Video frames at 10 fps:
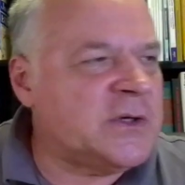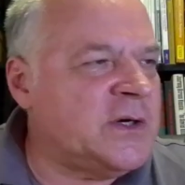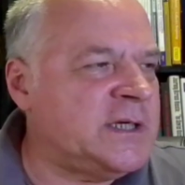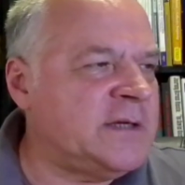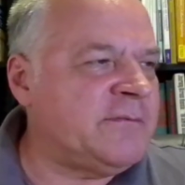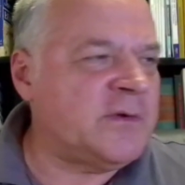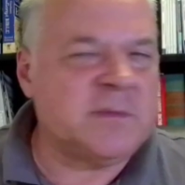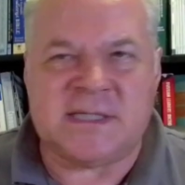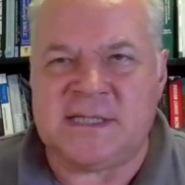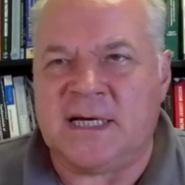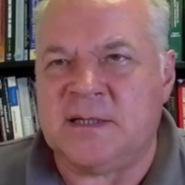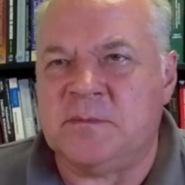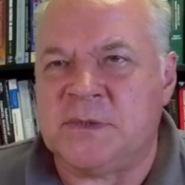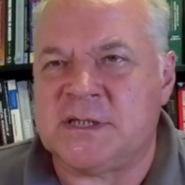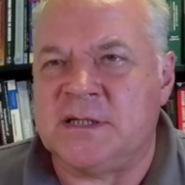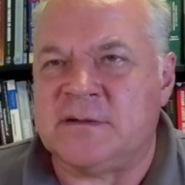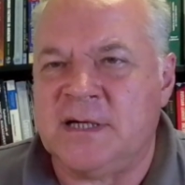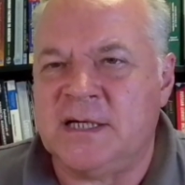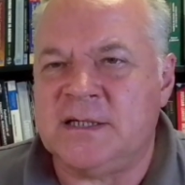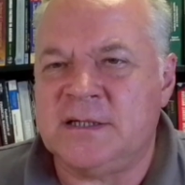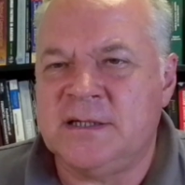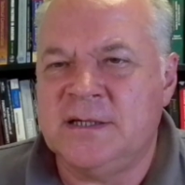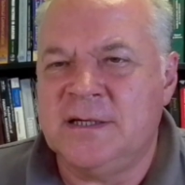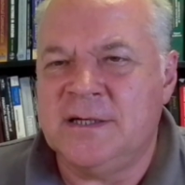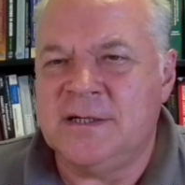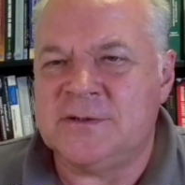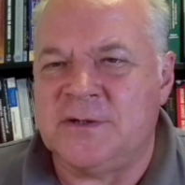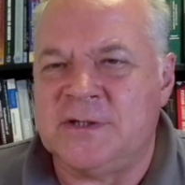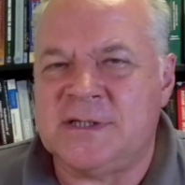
joining from the second machine, right? So you